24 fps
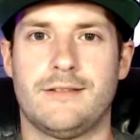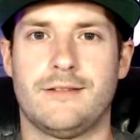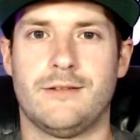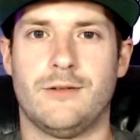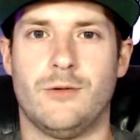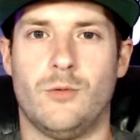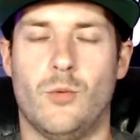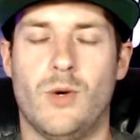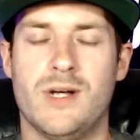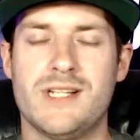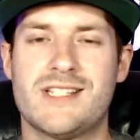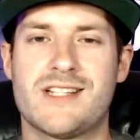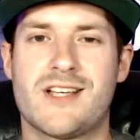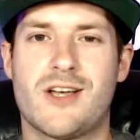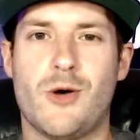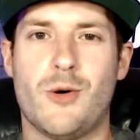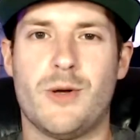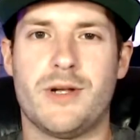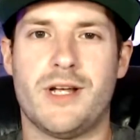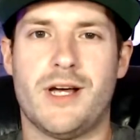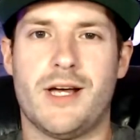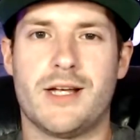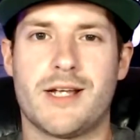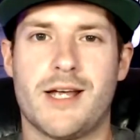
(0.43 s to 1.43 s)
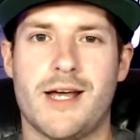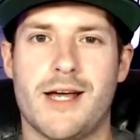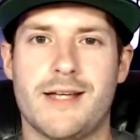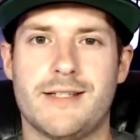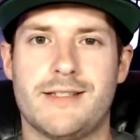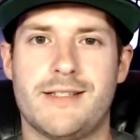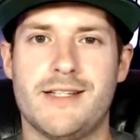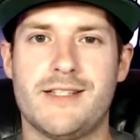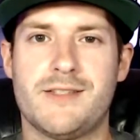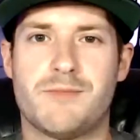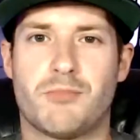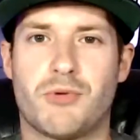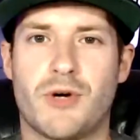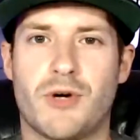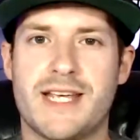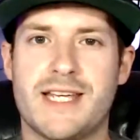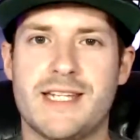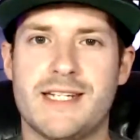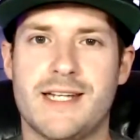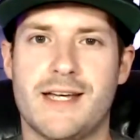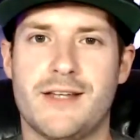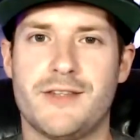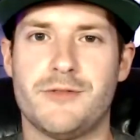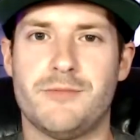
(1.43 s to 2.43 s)
What's going on, guys? It's breaking
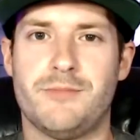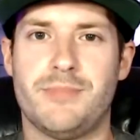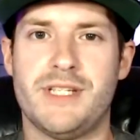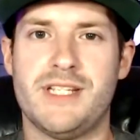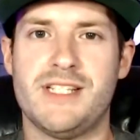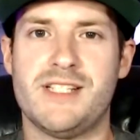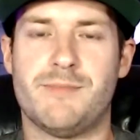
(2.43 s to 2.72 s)
down the bees.